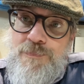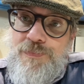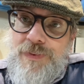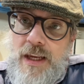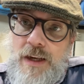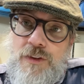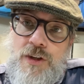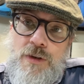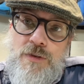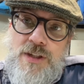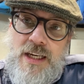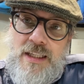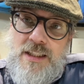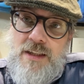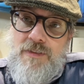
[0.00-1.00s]
a
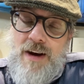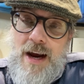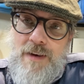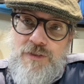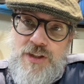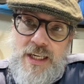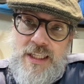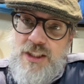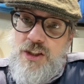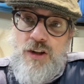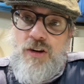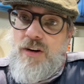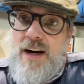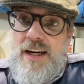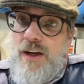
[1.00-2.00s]
265 60
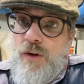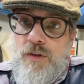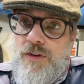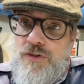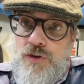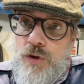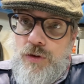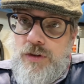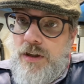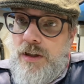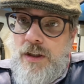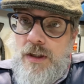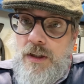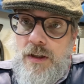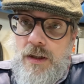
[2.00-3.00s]
or any other sort of
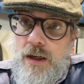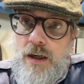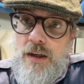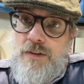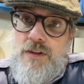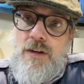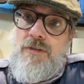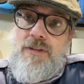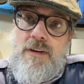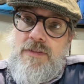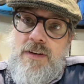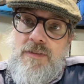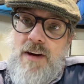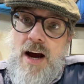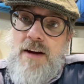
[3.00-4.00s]

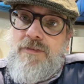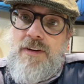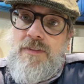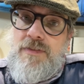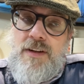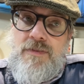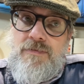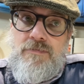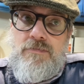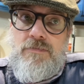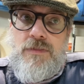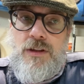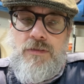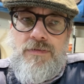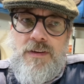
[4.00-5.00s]
255 50
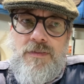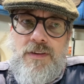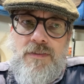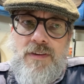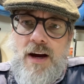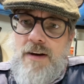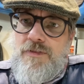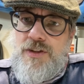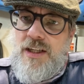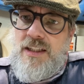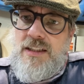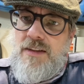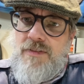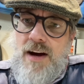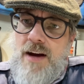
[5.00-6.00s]
255
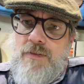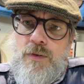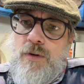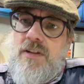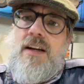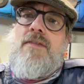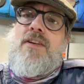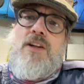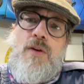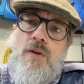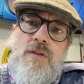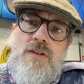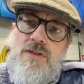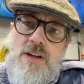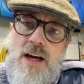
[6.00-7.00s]
65 or whatever the
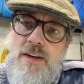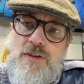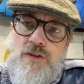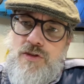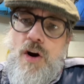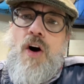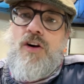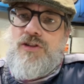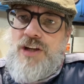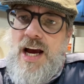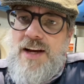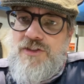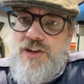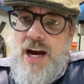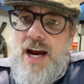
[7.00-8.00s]
other size, the stock
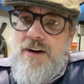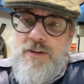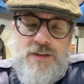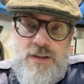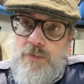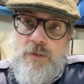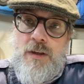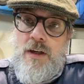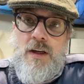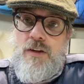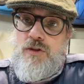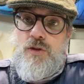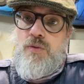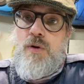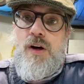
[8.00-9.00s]
size tyre is. They
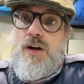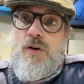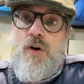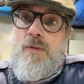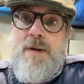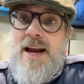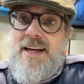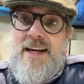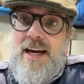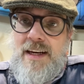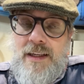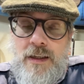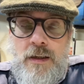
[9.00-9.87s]
just weren't going to make any.